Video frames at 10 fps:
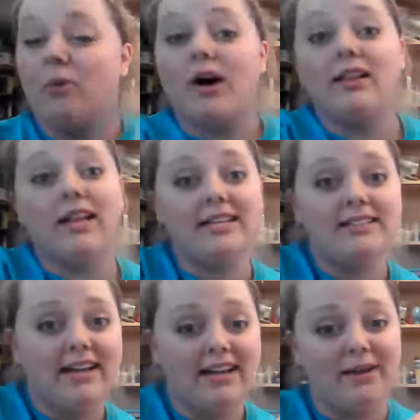Well,
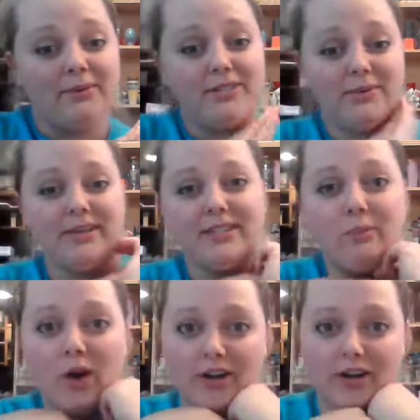last night I was doing
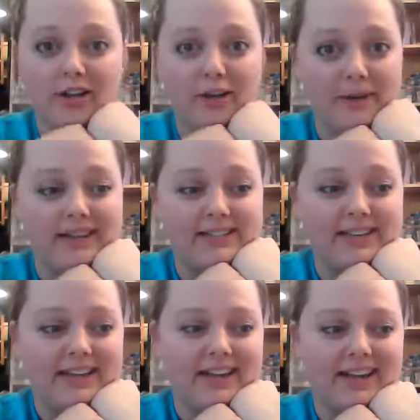some watercolor
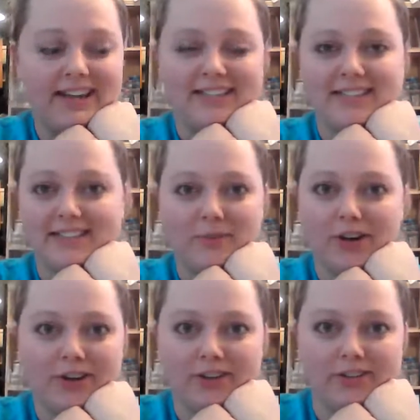painting.
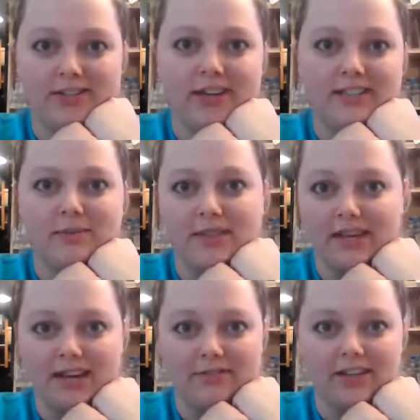Watercolor is not
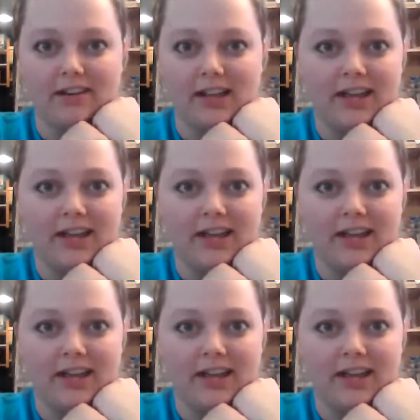something I've done a